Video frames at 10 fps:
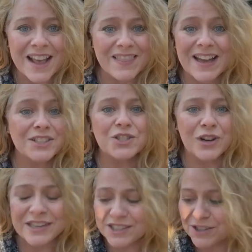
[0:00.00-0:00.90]
That's
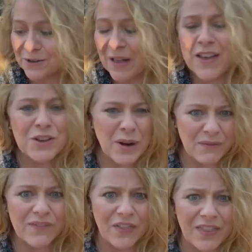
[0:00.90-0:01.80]
great too. I
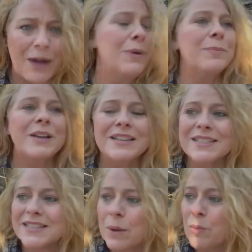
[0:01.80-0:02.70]
felt that one because
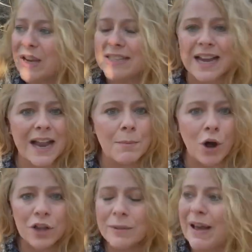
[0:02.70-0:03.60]
some weeks I am
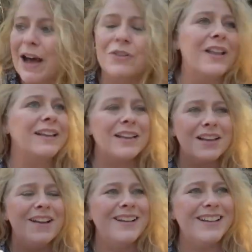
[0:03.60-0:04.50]
all about, like,
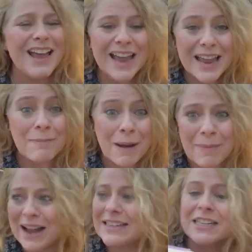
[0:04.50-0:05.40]
in my
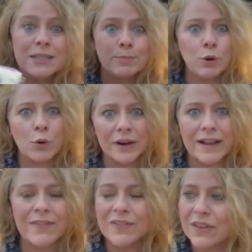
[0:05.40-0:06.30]
mind,
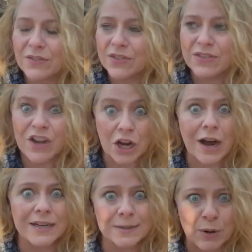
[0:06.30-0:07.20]
exploring the
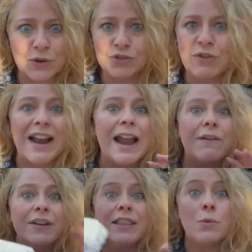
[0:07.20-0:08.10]
cosmos, right?
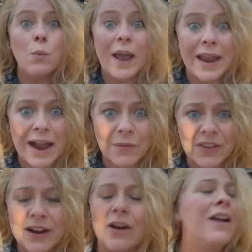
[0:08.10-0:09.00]
Everything way out
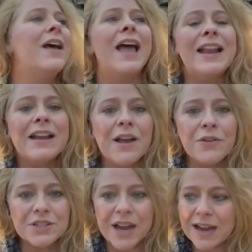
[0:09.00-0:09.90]
there. And
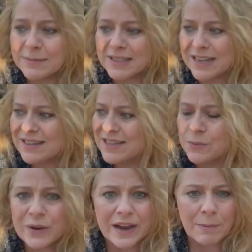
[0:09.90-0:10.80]
other times, like this
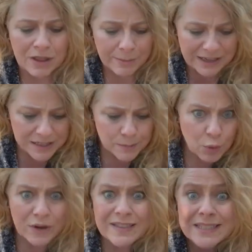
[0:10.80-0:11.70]
week, I'm all about
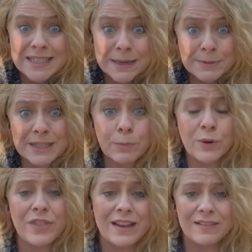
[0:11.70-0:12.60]
exploring the deep, deep
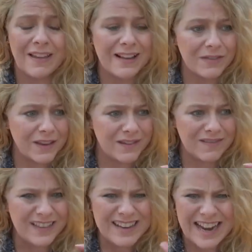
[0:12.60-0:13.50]
within, like the
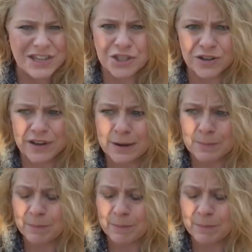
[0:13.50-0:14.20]
nature and